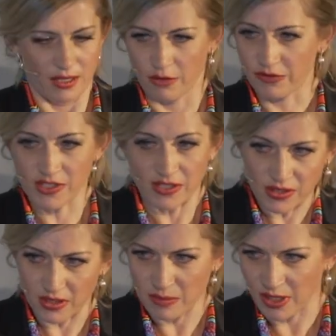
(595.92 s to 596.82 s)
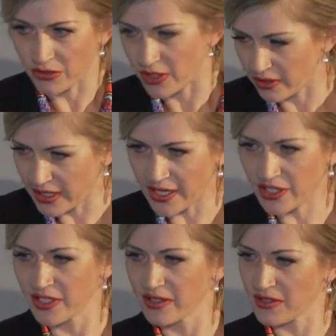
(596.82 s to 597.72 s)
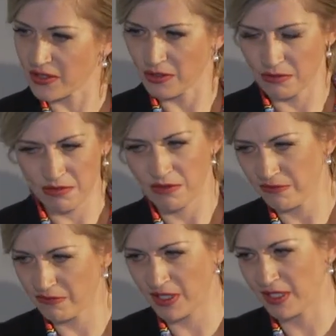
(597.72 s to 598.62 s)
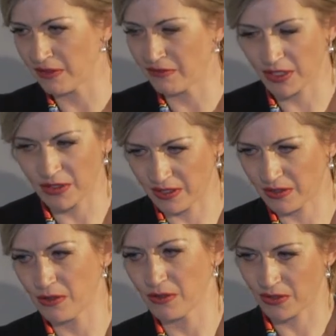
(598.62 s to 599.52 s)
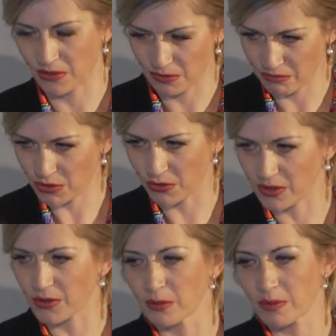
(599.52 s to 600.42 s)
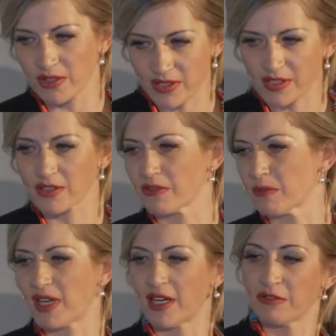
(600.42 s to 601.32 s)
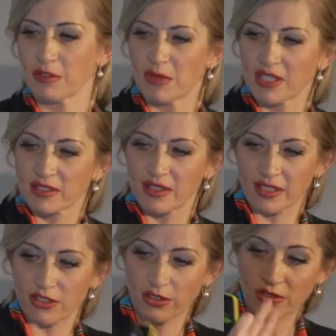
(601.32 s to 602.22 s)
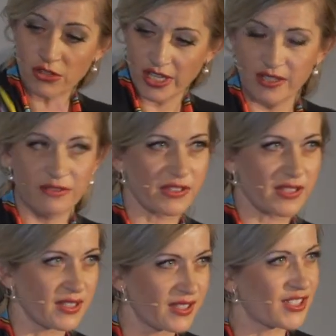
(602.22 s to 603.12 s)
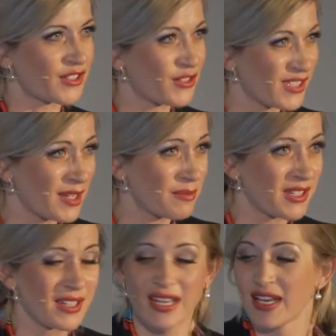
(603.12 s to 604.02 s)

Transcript: Of course, it's all about regulation, so we're going to go through the whole process of applying for multilateral trading facility to enable